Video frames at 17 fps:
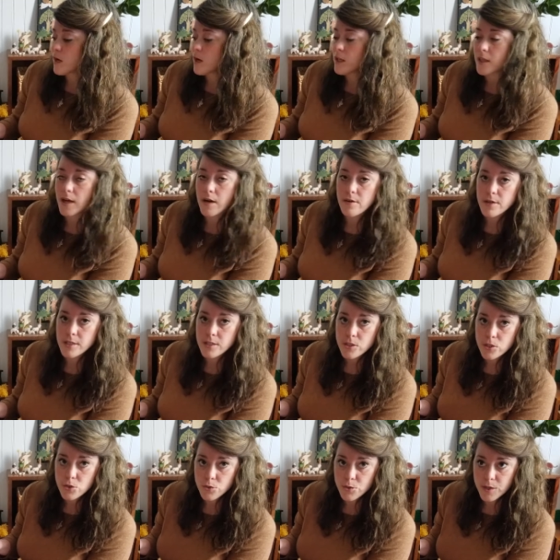hilarious
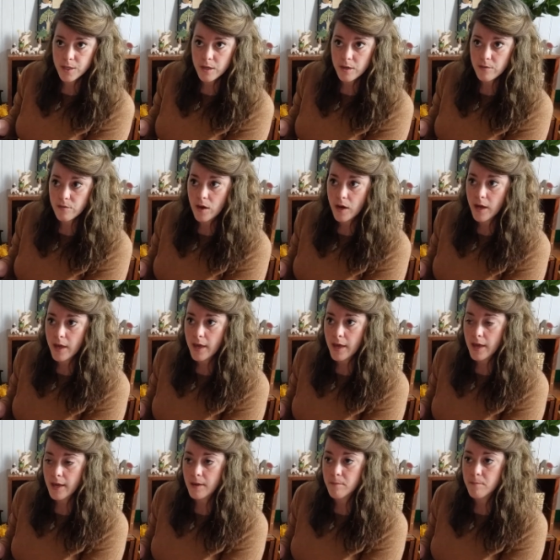story of
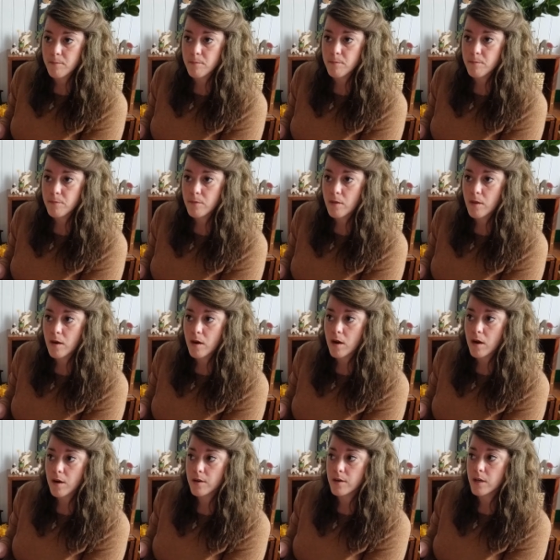a
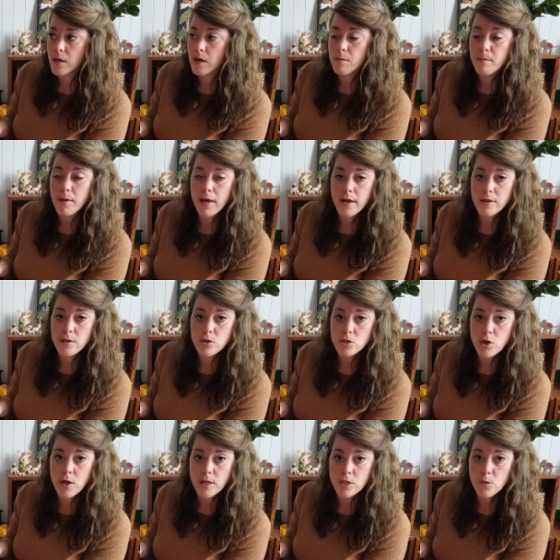uh, young man
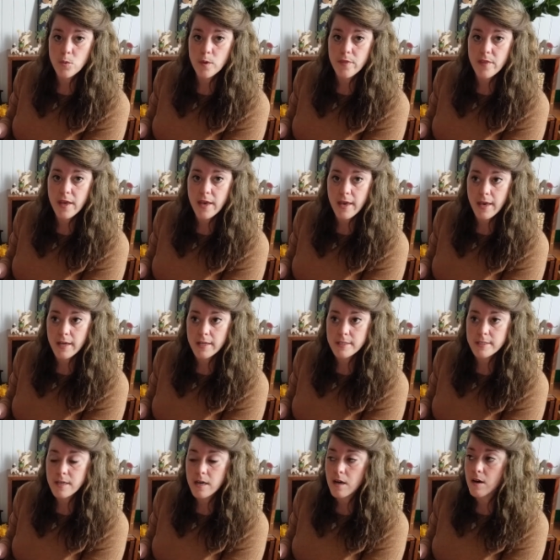trying to win the
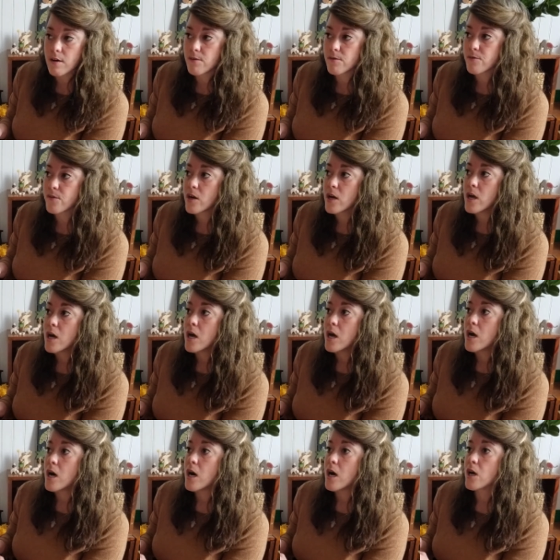hand of
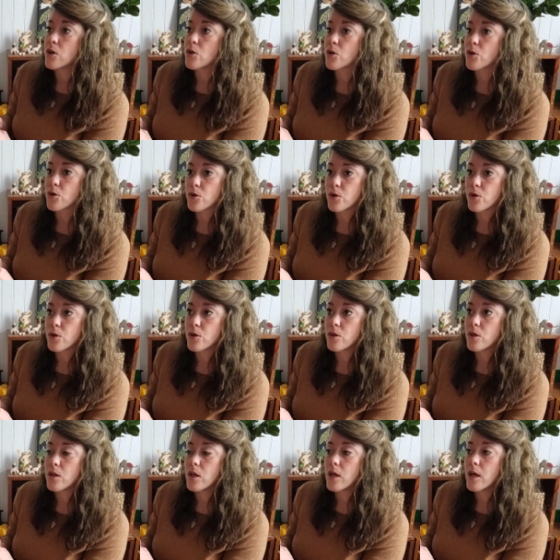a girl
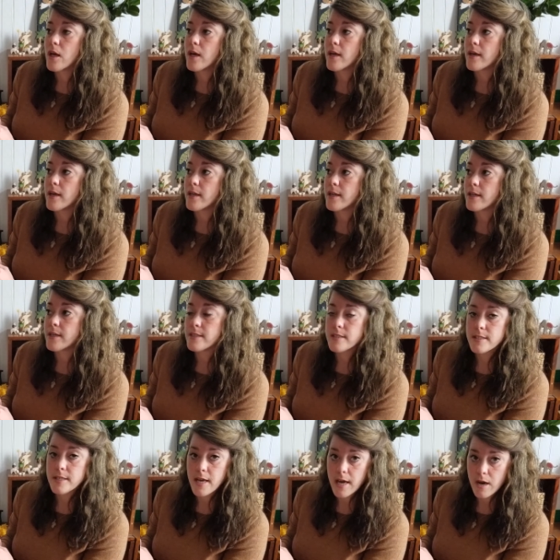in
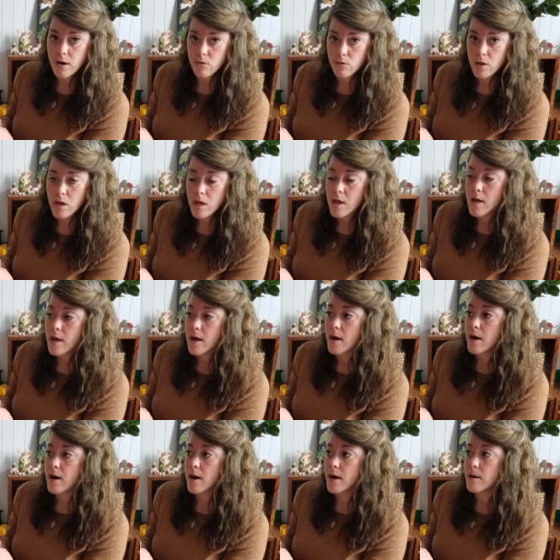his town.
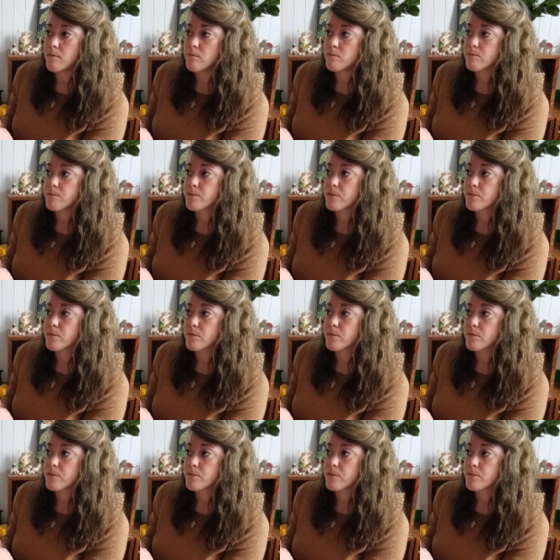Um,